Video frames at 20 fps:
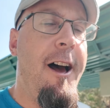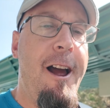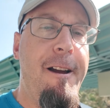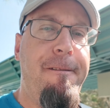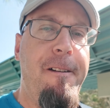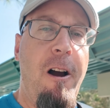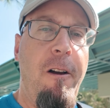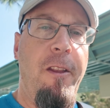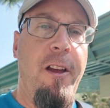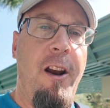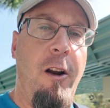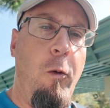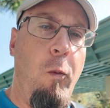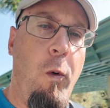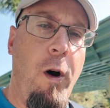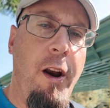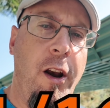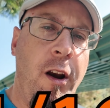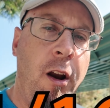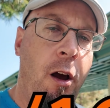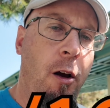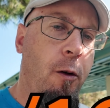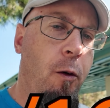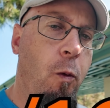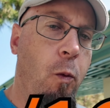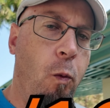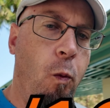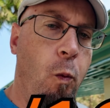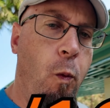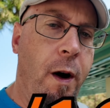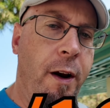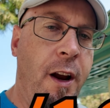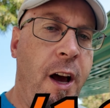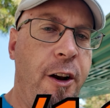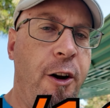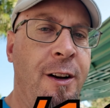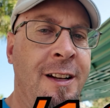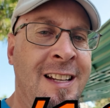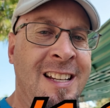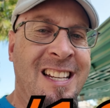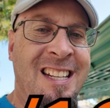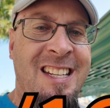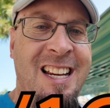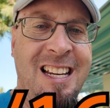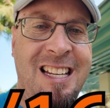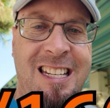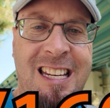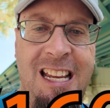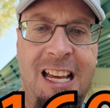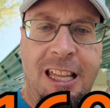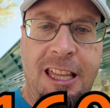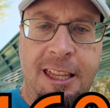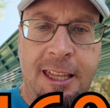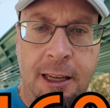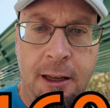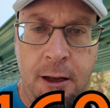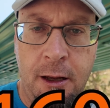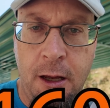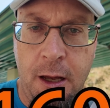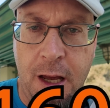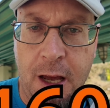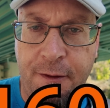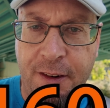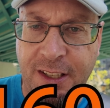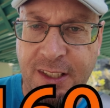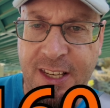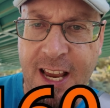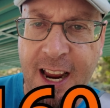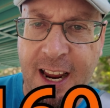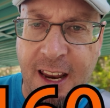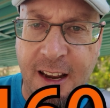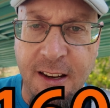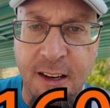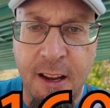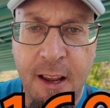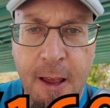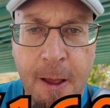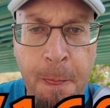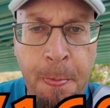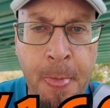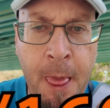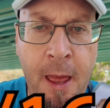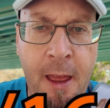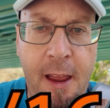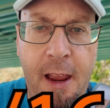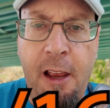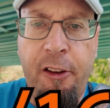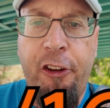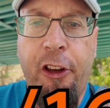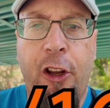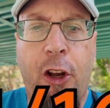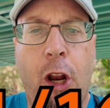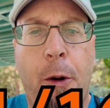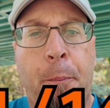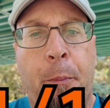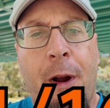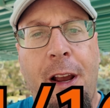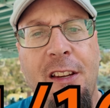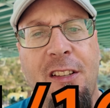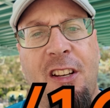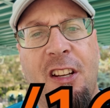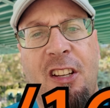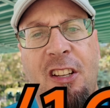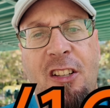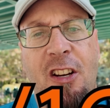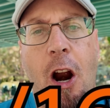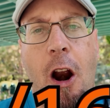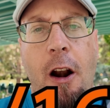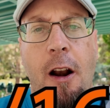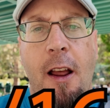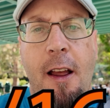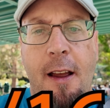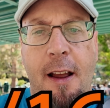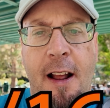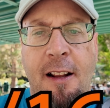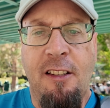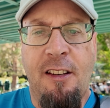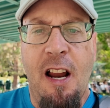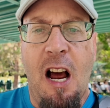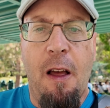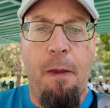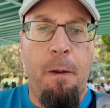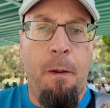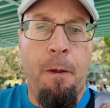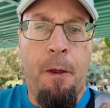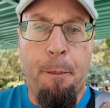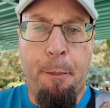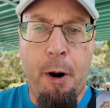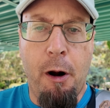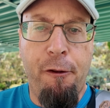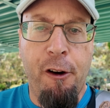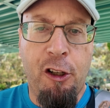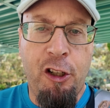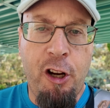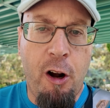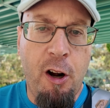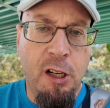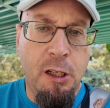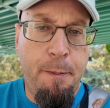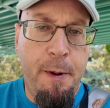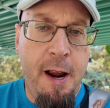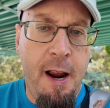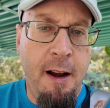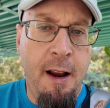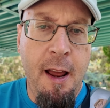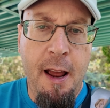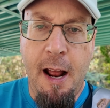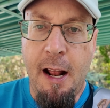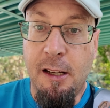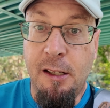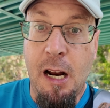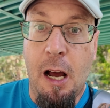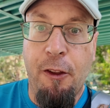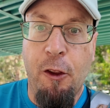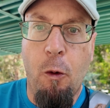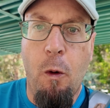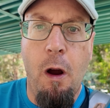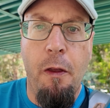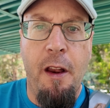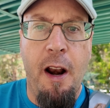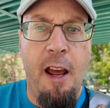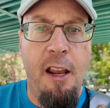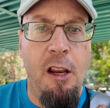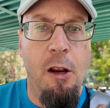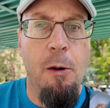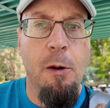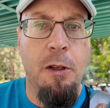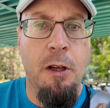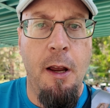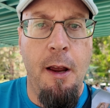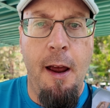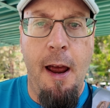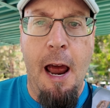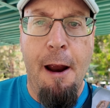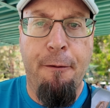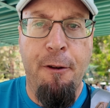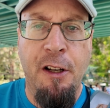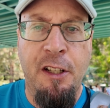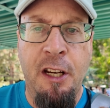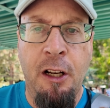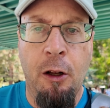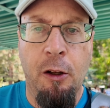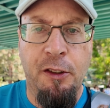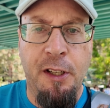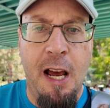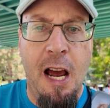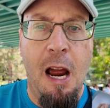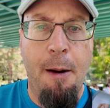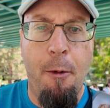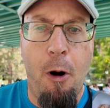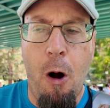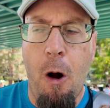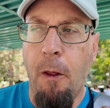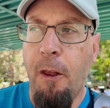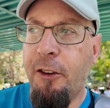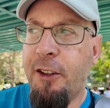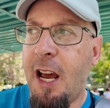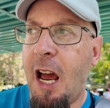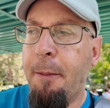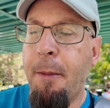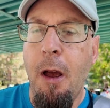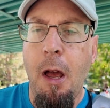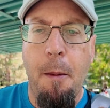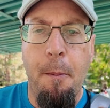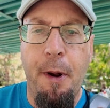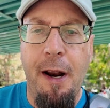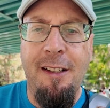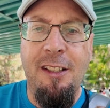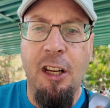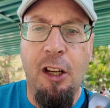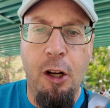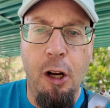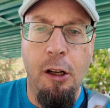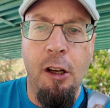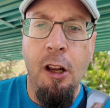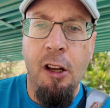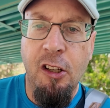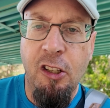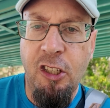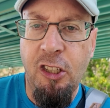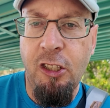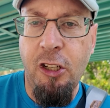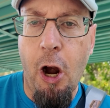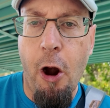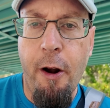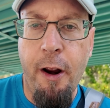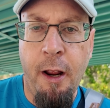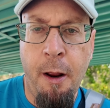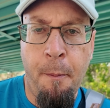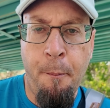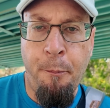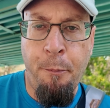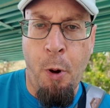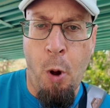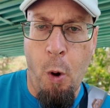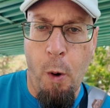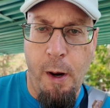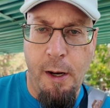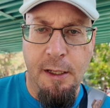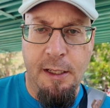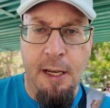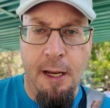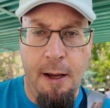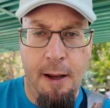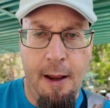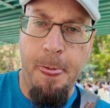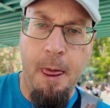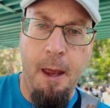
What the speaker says: I found that a 1/160th of a second is a good place to start. It's not the perfect shutter speed. It's not the one that I use every single time, all the time, but it's a good starting point.